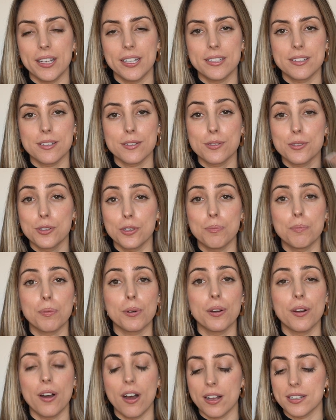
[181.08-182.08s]
it's
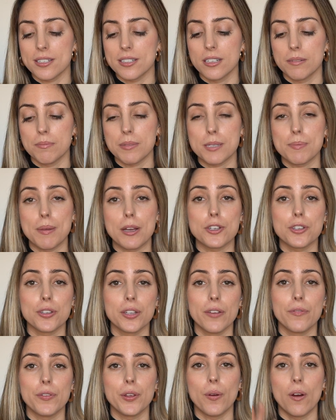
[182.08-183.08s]
super awesome,
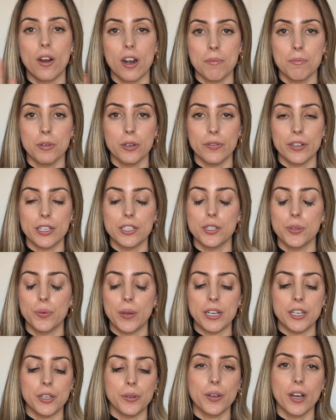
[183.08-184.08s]
especially if you are moving to
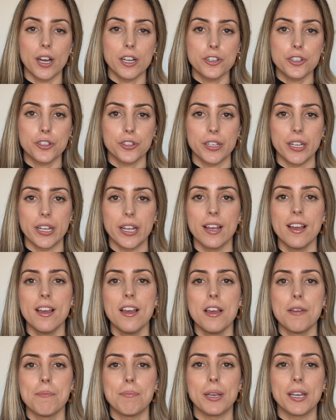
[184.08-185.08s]
a new country,
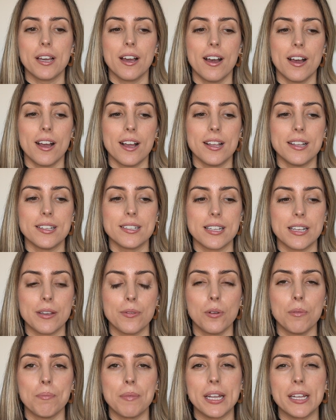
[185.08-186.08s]
because it
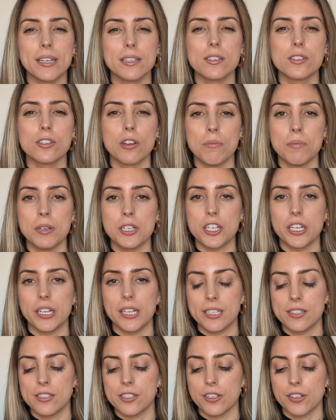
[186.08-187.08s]
will make it so much
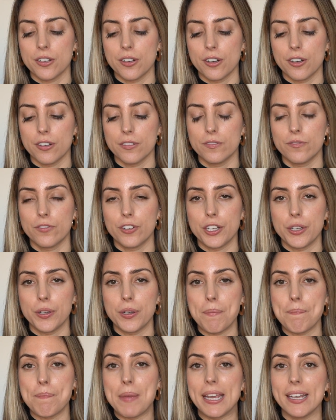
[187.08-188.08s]
easier for you
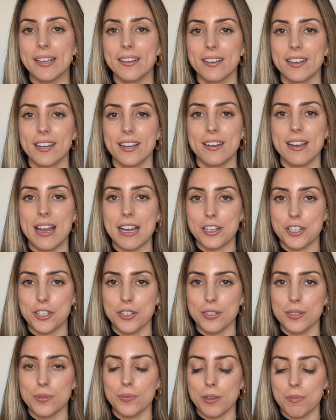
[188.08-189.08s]
to make
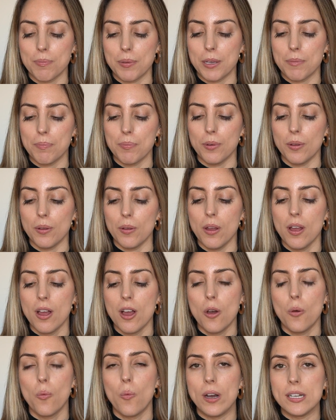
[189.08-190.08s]
connections with people
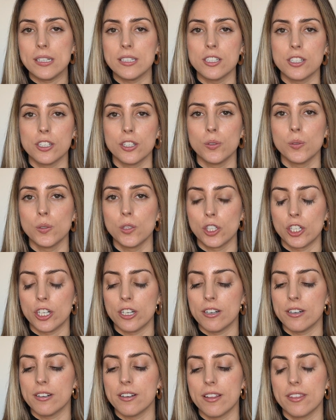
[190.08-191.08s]
once you
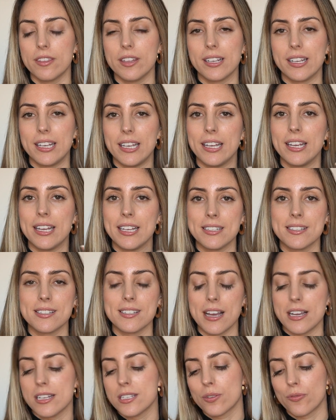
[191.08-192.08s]
learn the key
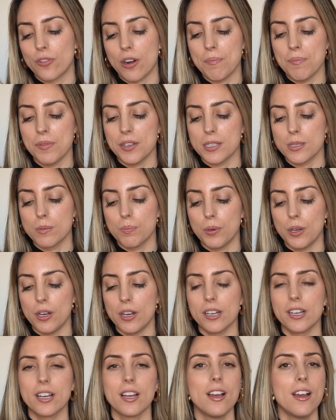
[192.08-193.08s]
insights from this
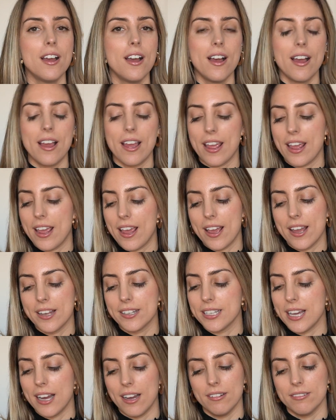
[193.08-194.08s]
book.
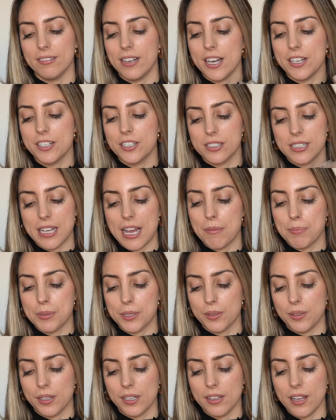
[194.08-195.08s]
And yeah, I just
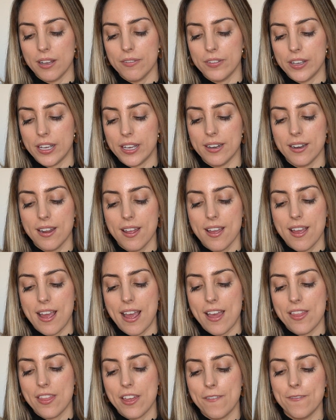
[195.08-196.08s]
absolutely love it.
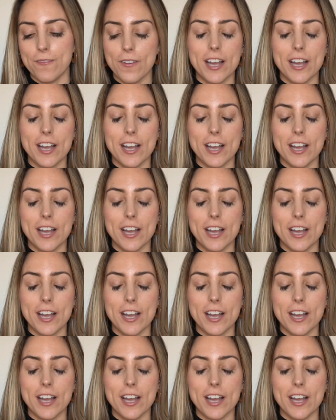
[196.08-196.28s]
And then